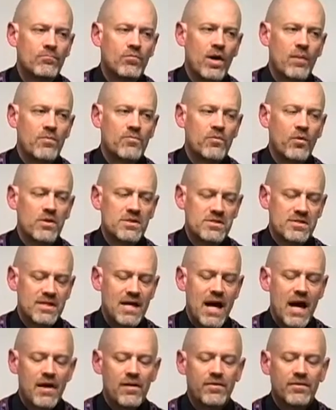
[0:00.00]
right before his
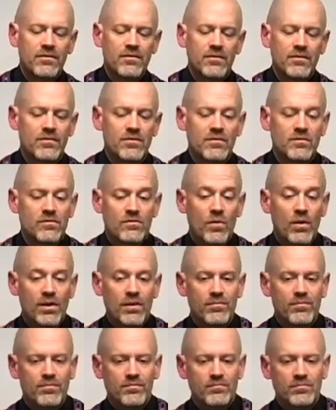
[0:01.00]
death, this is
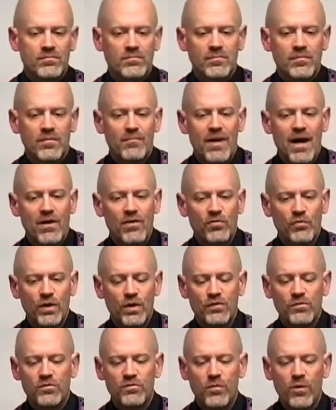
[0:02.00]
only a matter of
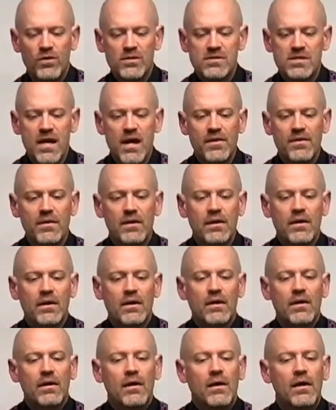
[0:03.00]
weeks before his death,
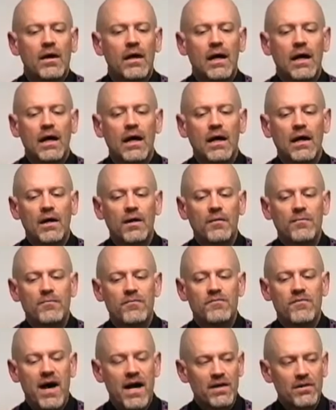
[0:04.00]
uh,
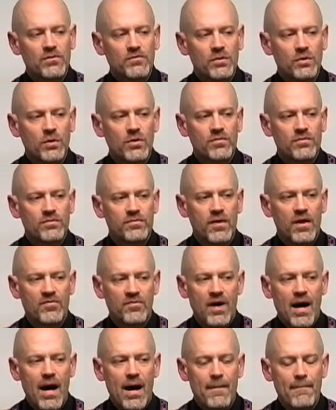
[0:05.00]
final view of,
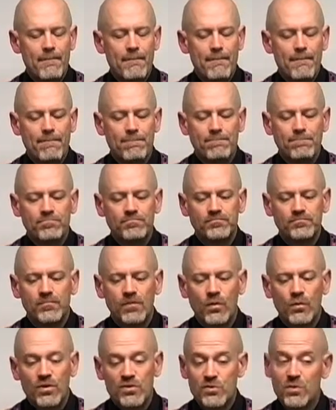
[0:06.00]
of God,
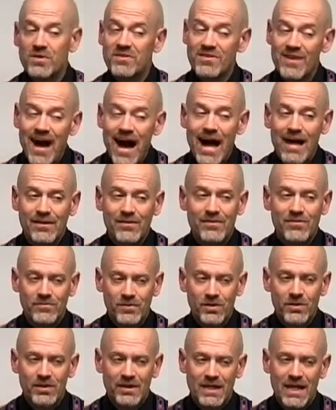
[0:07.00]
which was not the
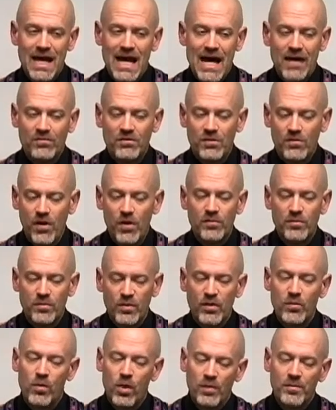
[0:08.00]
view that he had when he wrote the
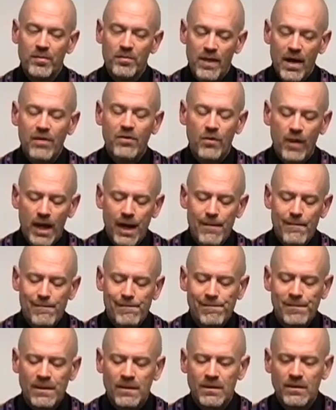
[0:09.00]
Book of Mormon, by the way.
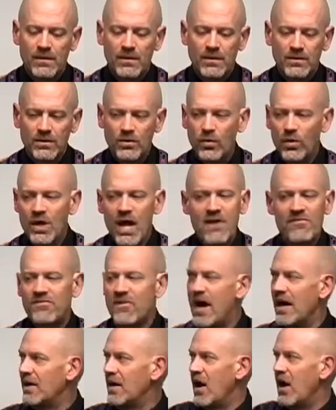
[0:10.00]
You will not
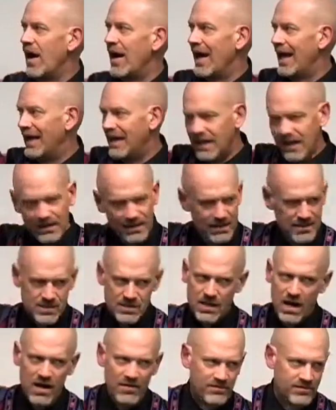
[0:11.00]
find any of this
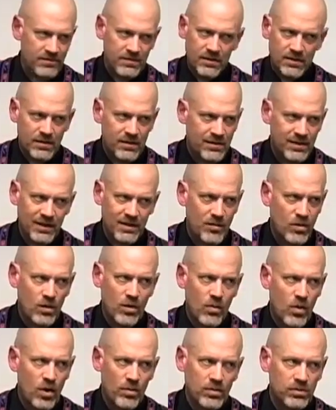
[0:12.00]
stuff in the
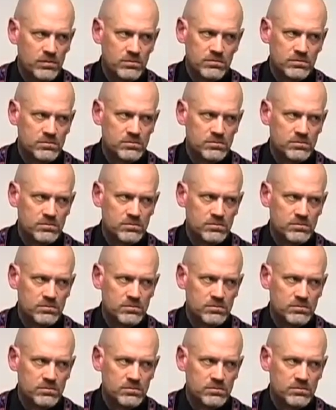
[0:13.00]
Book of Mormon